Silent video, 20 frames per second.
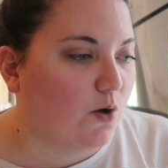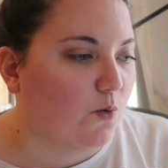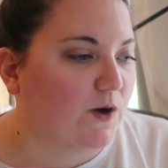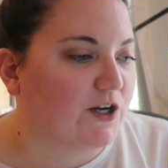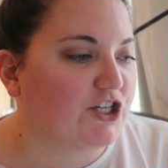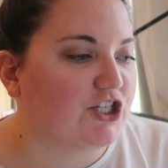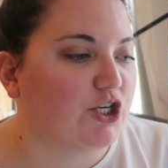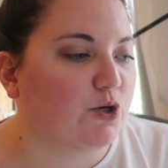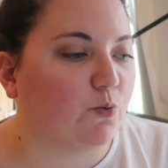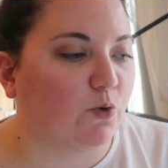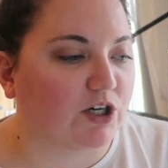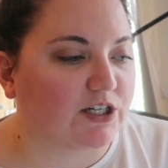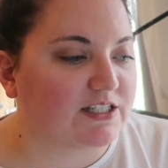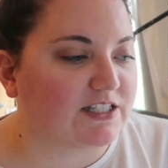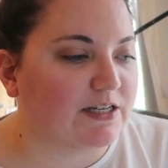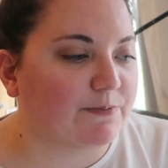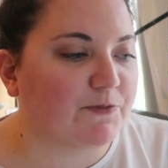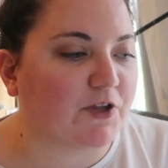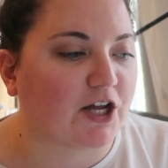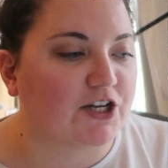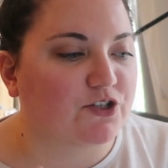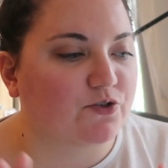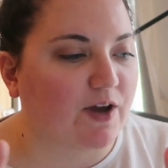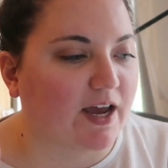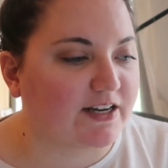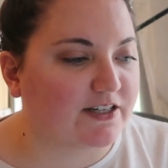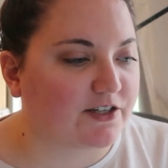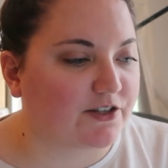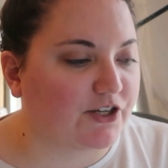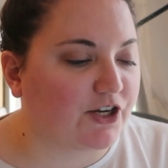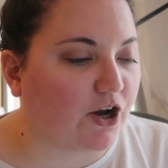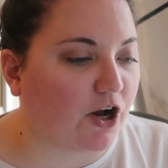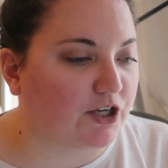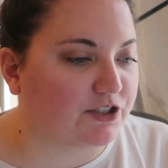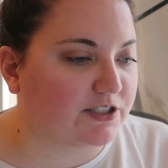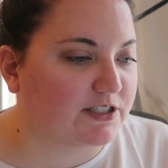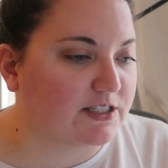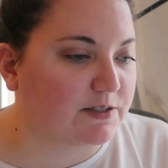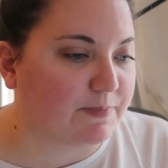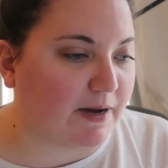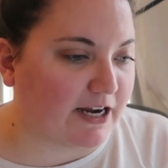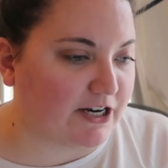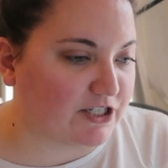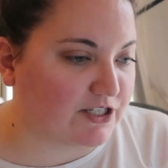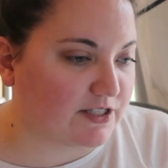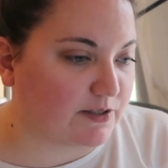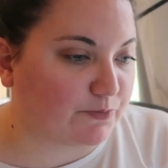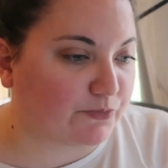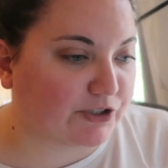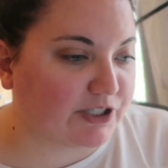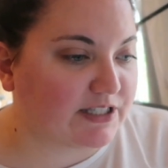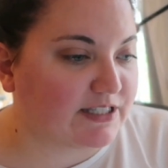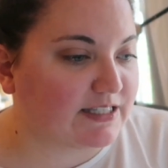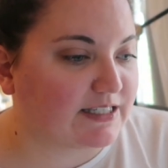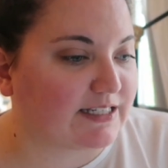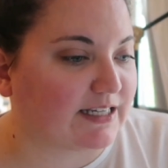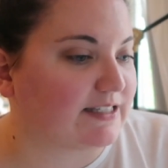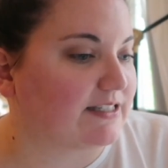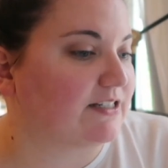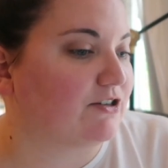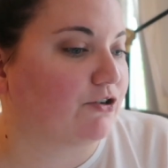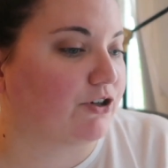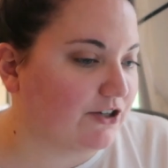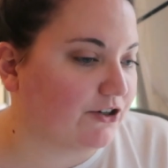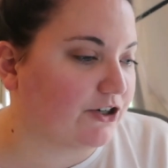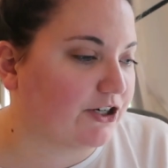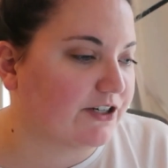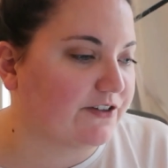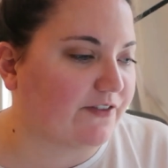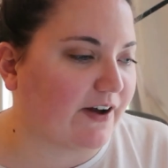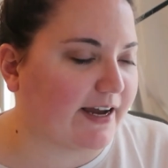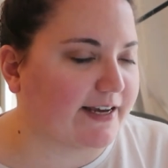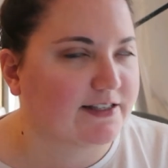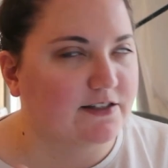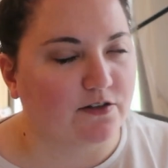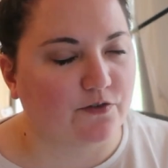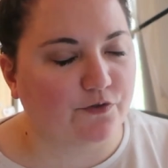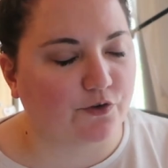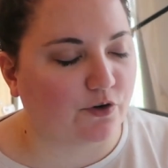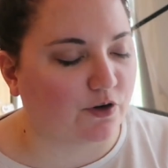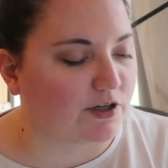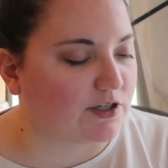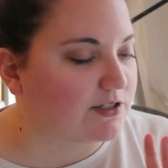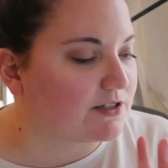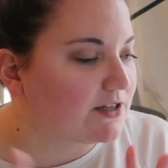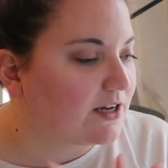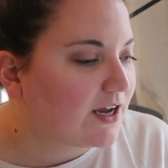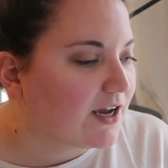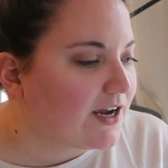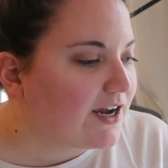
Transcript: When she warns him not to enter the haunted spires, the prince doesn't heed her advice, of course,